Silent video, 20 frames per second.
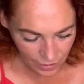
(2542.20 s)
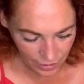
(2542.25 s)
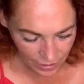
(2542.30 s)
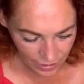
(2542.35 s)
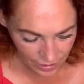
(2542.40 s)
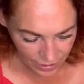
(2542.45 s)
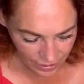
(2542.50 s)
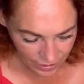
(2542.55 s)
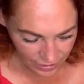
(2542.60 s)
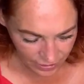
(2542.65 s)

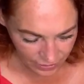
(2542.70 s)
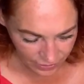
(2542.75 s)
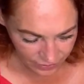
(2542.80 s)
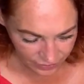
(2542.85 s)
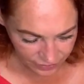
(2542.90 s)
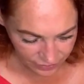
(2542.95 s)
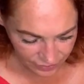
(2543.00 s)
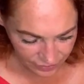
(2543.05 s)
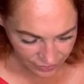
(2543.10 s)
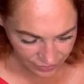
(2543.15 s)
And
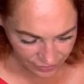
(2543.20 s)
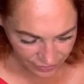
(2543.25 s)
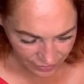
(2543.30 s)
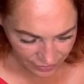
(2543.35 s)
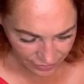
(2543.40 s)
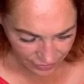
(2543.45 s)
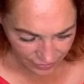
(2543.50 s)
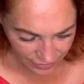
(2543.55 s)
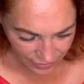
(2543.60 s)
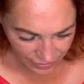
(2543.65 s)

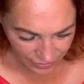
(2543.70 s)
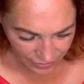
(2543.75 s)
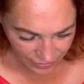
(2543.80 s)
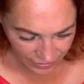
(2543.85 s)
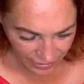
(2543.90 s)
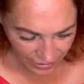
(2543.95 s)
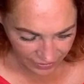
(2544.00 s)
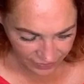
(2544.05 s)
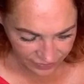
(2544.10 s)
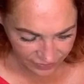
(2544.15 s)

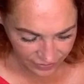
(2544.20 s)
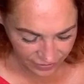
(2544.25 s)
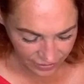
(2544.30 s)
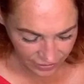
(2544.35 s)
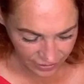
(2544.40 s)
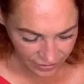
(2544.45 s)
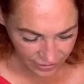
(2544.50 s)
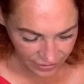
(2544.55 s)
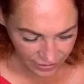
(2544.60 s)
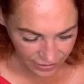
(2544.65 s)

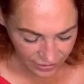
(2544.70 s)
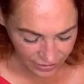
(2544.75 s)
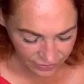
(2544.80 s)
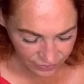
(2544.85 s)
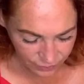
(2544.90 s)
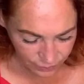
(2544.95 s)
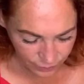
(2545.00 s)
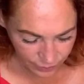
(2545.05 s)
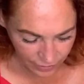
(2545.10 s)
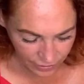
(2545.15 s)
Katy
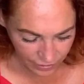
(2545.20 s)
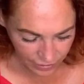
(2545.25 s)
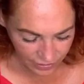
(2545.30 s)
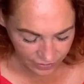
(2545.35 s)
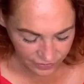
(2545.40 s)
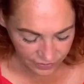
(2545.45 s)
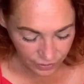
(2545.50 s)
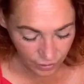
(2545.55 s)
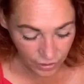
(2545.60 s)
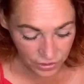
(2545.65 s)
is,
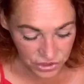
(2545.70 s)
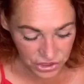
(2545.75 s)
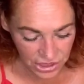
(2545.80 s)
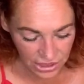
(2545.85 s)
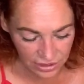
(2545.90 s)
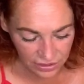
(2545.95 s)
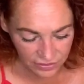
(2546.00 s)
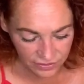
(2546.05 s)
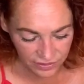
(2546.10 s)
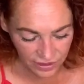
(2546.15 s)
is got a
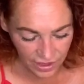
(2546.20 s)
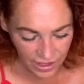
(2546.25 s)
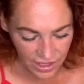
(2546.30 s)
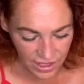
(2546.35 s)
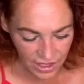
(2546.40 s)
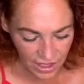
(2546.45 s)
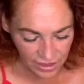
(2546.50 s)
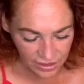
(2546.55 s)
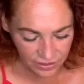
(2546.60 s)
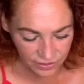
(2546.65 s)
G N
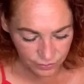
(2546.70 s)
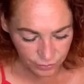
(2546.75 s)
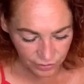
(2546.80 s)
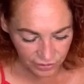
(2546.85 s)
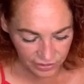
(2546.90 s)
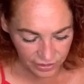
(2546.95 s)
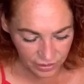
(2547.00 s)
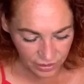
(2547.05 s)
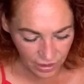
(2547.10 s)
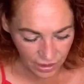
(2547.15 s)
T and is
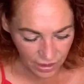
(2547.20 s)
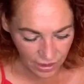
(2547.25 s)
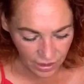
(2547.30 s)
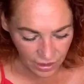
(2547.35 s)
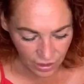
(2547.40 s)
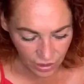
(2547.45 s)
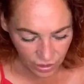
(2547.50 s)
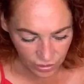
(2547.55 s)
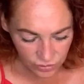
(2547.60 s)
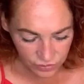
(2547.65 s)
wearing
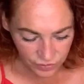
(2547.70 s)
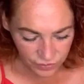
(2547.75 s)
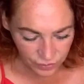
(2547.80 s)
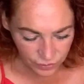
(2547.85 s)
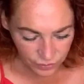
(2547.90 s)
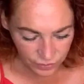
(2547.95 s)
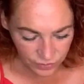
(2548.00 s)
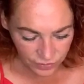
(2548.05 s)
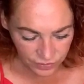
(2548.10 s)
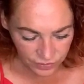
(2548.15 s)

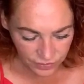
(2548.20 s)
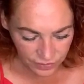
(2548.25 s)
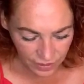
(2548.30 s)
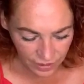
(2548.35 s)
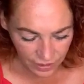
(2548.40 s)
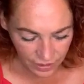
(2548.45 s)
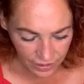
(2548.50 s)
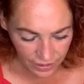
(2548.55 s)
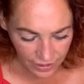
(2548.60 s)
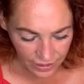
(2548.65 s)
Ensons
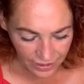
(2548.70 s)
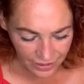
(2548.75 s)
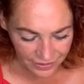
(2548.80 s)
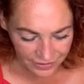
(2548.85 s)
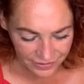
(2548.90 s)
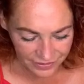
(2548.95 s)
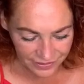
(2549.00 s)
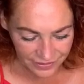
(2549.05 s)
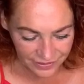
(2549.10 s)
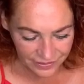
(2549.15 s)

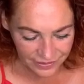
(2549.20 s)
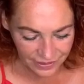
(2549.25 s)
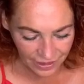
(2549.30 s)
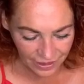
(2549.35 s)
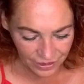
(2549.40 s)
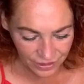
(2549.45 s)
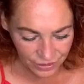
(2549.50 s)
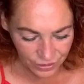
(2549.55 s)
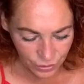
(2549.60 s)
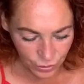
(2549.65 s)

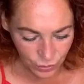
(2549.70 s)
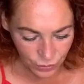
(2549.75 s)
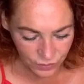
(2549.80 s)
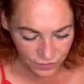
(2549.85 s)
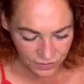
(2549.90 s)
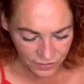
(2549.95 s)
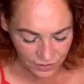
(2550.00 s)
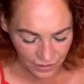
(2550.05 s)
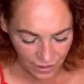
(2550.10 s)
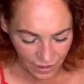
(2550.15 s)

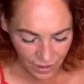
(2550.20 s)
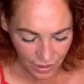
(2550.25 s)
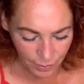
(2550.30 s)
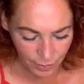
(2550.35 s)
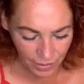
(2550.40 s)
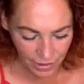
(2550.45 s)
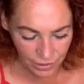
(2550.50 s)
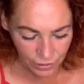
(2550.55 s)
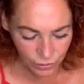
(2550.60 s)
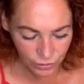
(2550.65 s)
Asakusa
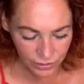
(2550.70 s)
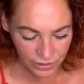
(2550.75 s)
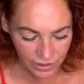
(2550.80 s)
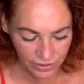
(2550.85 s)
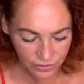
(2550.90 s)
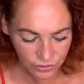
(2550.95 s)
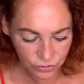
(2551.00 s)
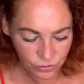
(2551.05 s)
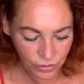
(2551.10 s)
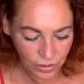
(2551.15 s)
by
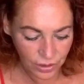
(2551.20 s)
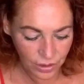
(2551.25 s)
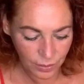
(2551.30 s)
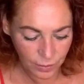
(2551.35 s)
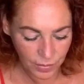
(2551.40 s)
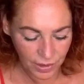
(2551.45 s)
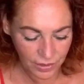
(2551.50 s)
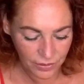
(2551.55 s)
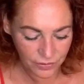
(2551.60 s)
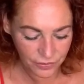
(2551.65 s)
L'Orchestre
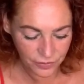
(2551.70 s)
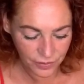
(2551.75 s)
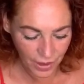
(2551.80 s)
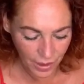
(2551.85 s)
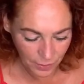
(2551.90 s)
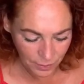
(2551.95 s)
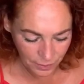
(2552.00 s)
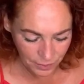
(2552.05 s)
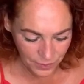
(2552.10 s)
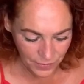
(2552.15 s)

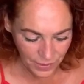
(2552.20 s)
Parfum.